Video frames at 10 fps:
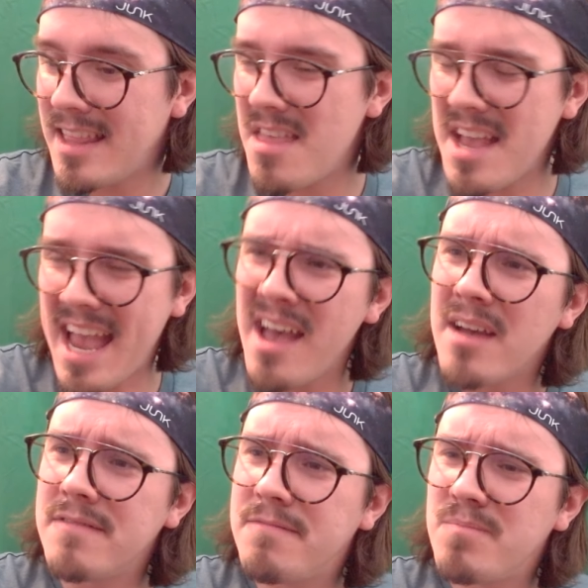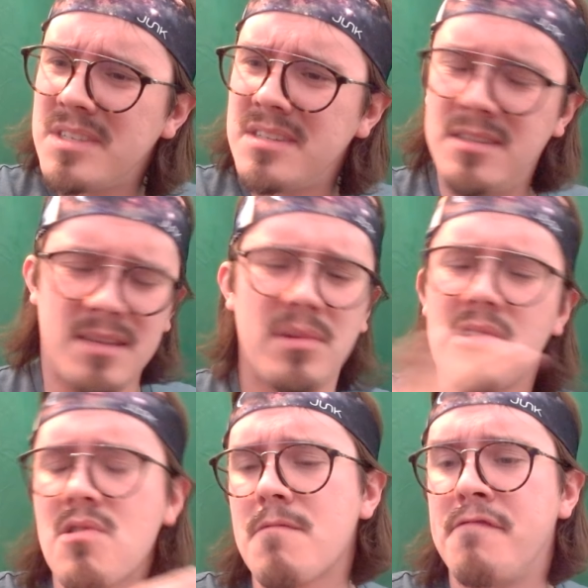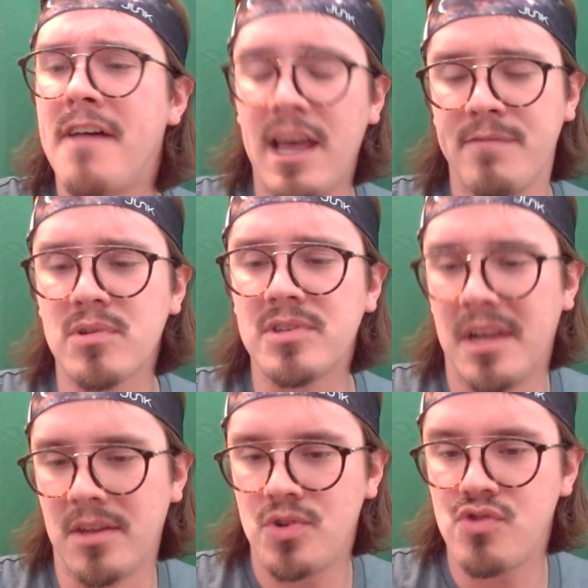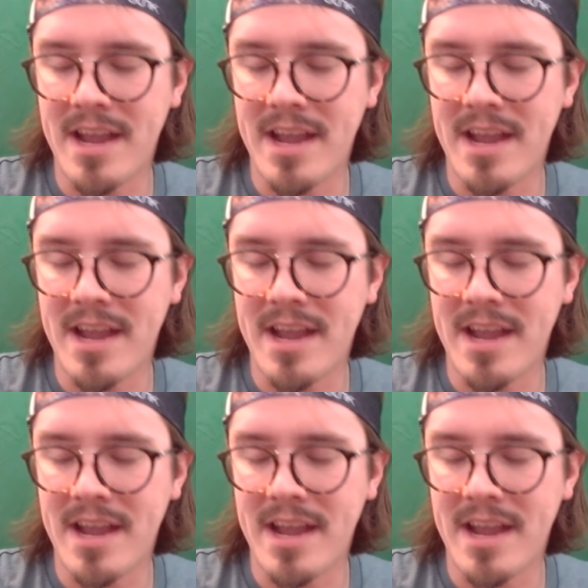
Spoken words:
that have similar 5%